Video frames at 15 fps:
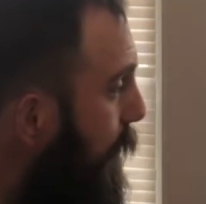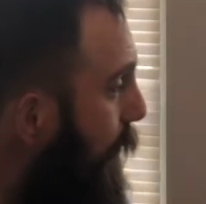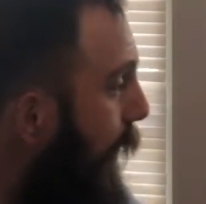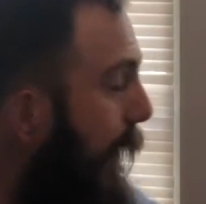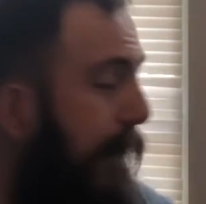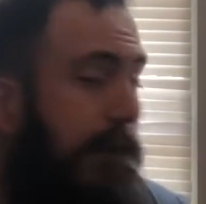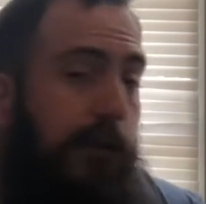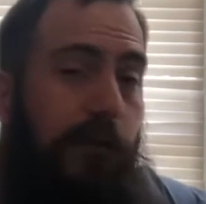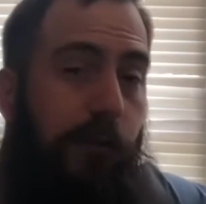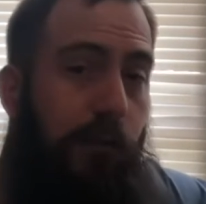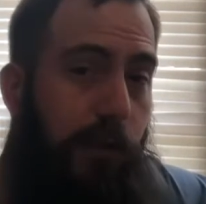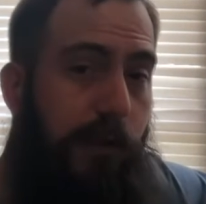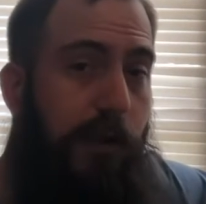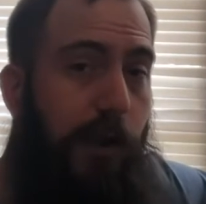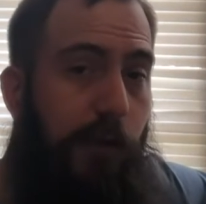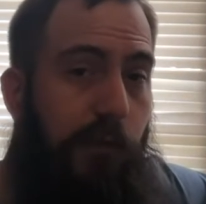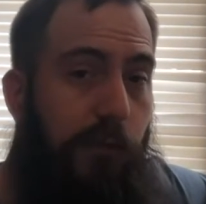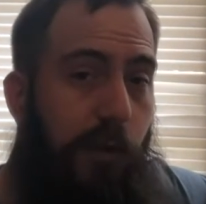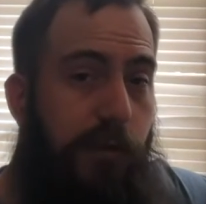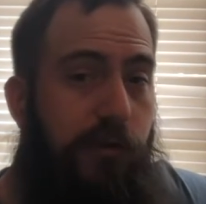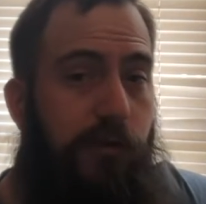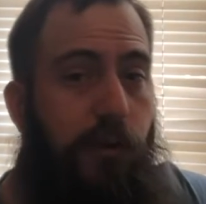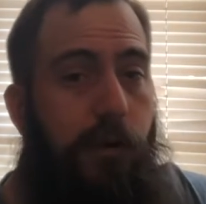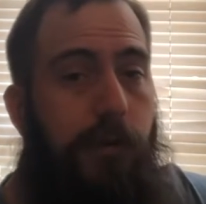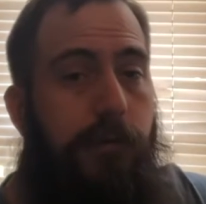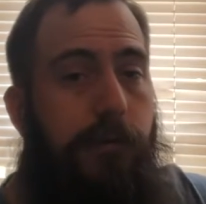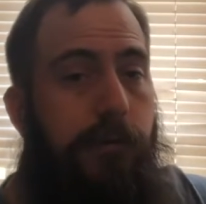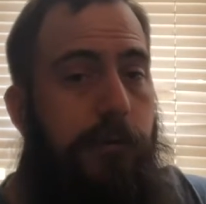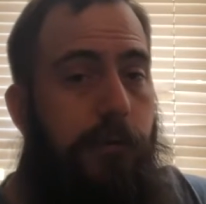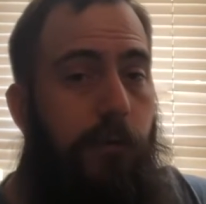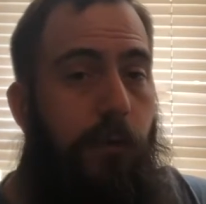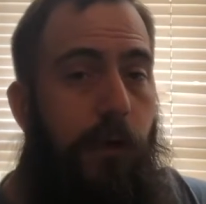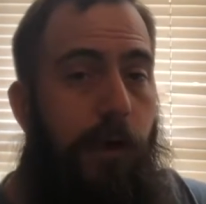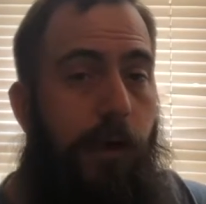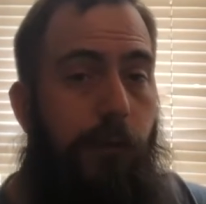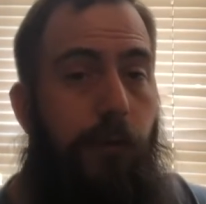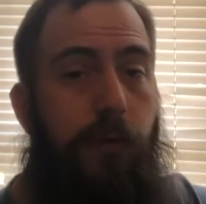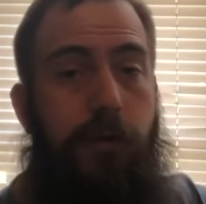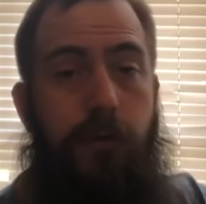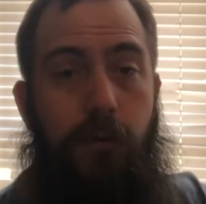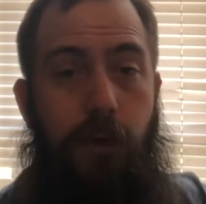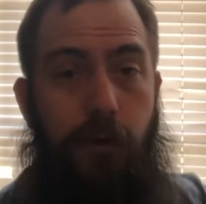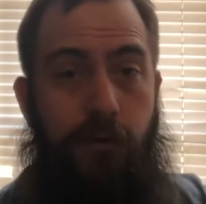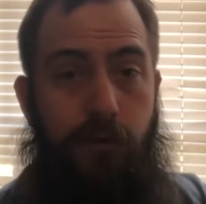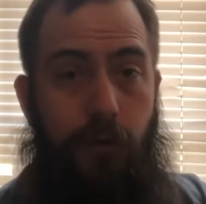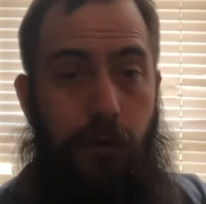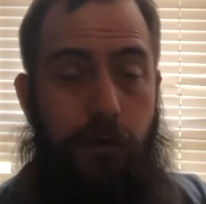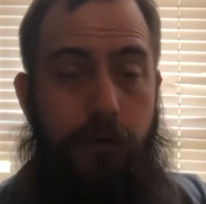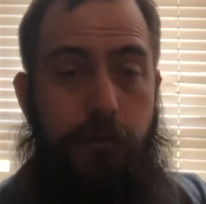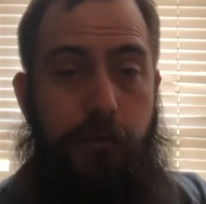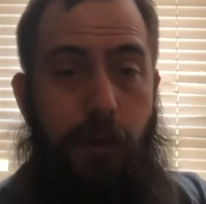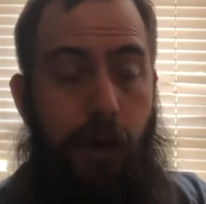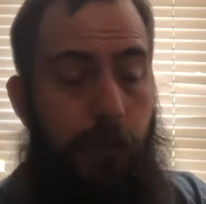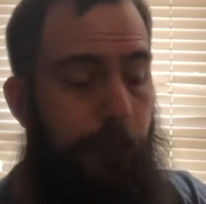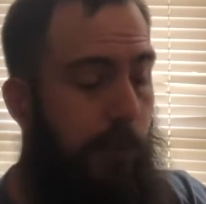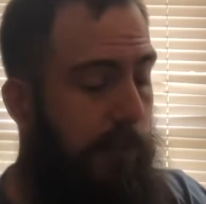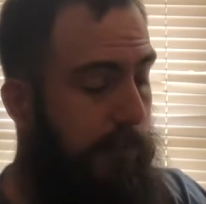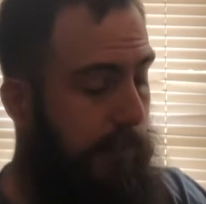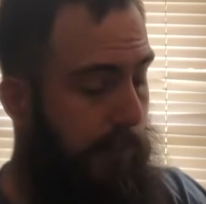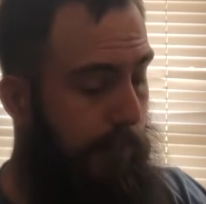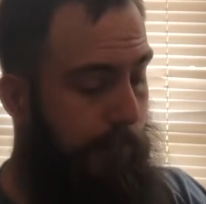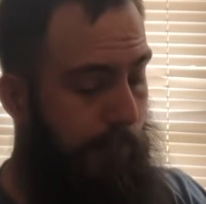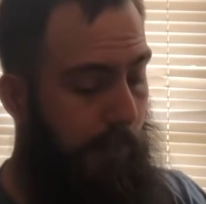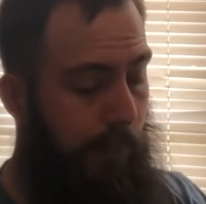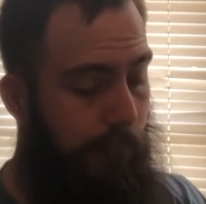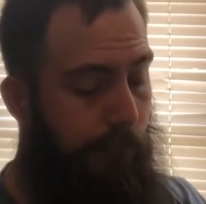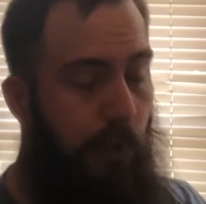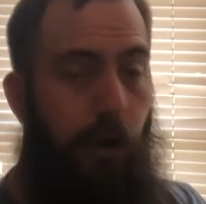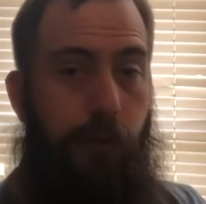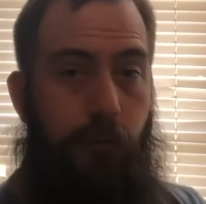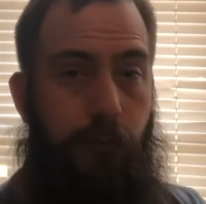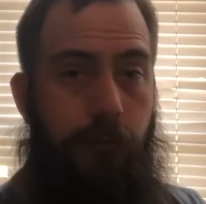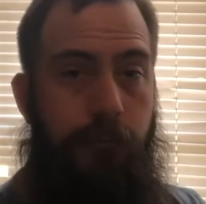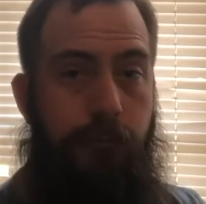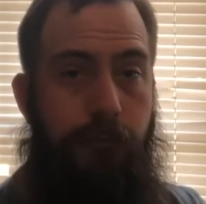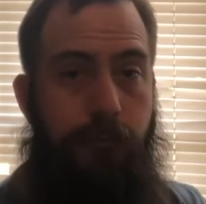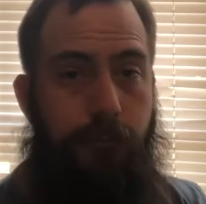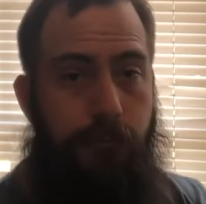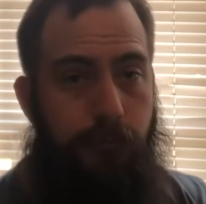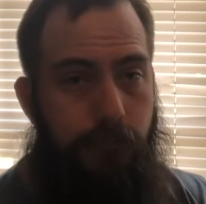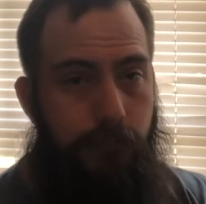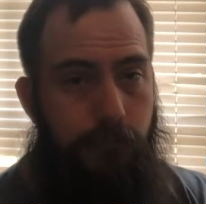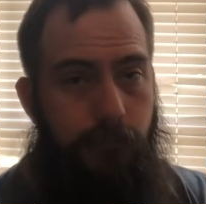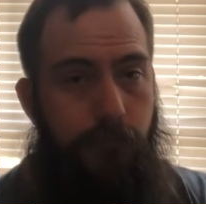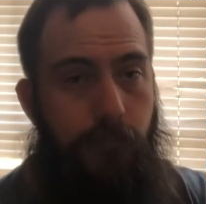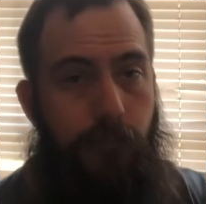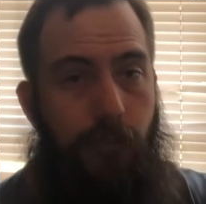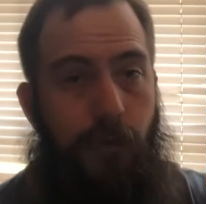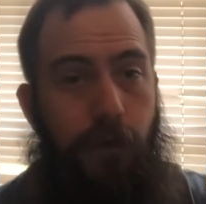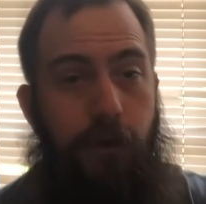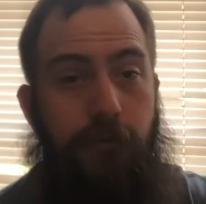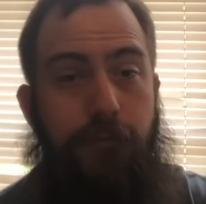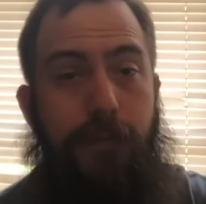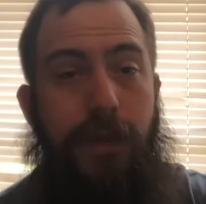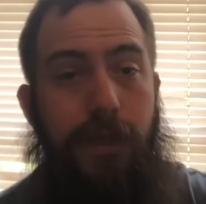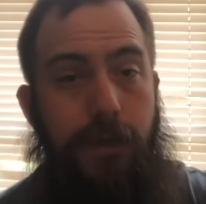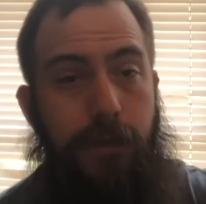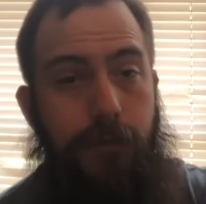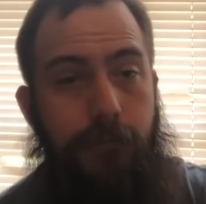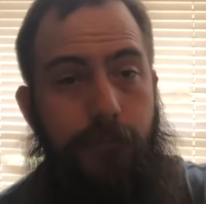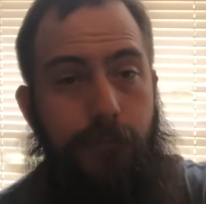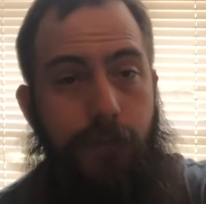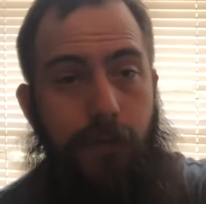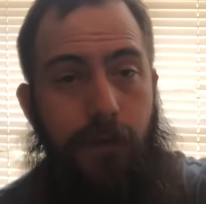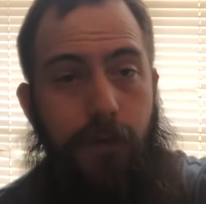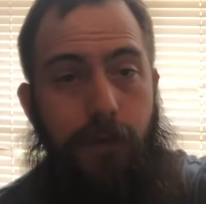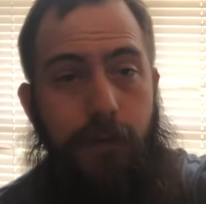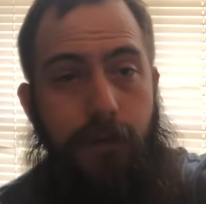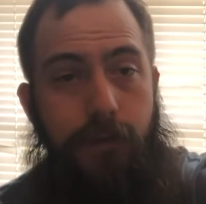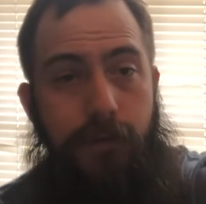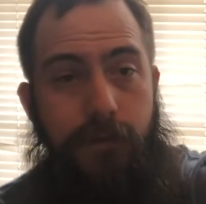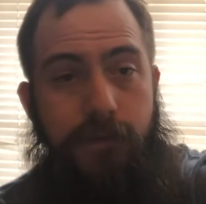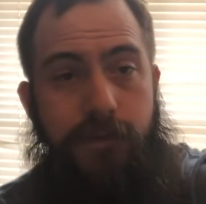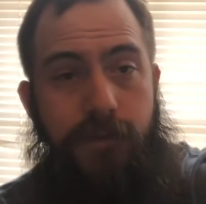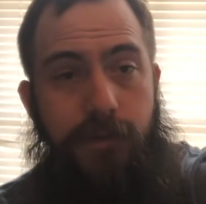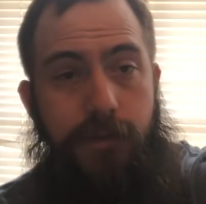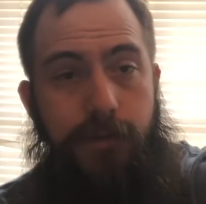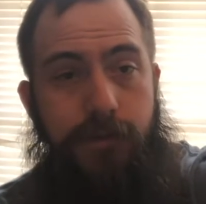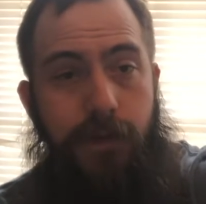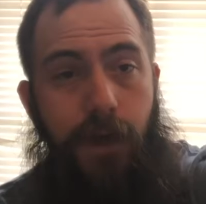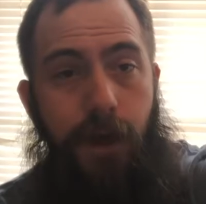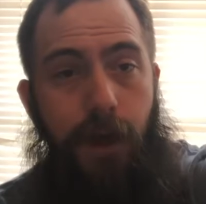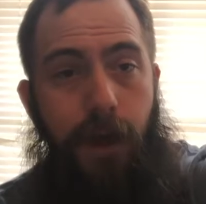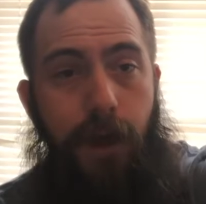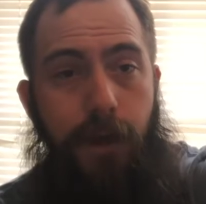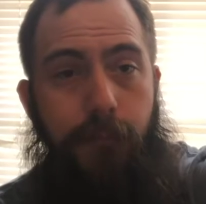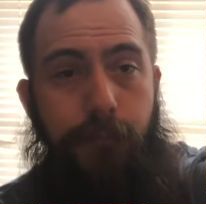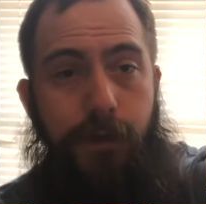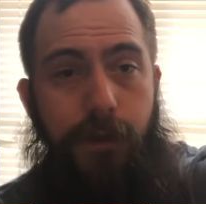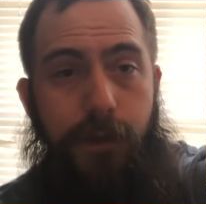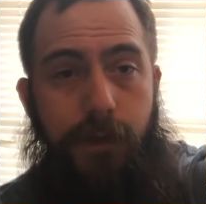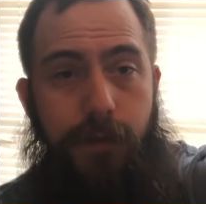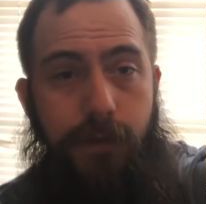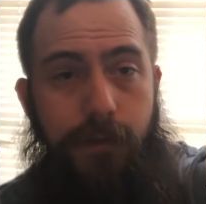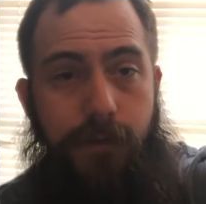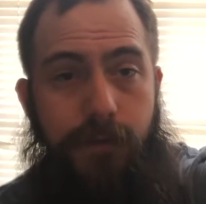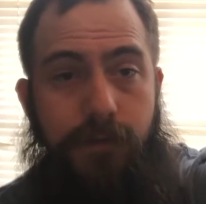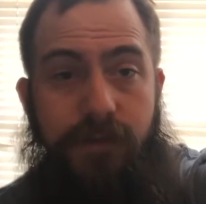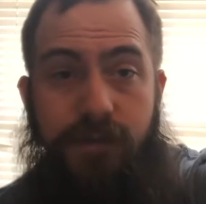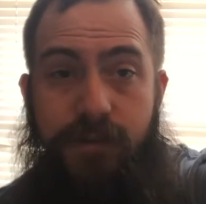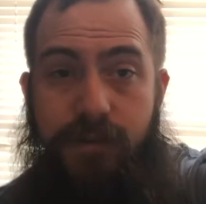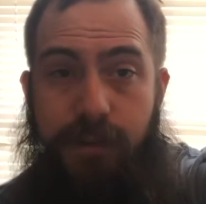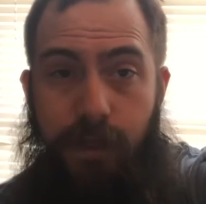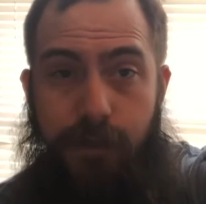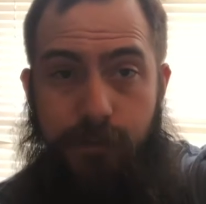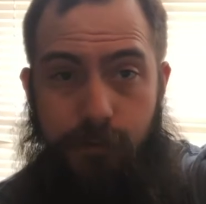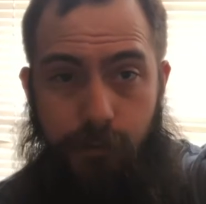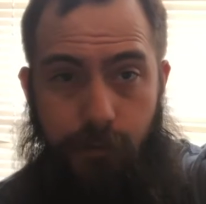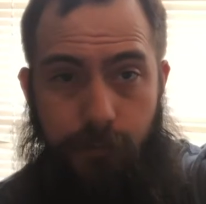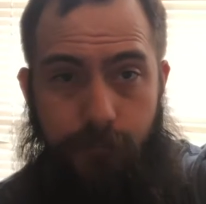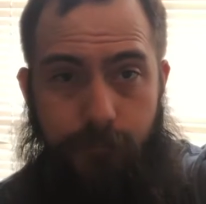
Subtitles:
I ate at some really nice restaurants. At one of the restaurants, I picked up a bottle of mead. This is Hye Bay Cyser.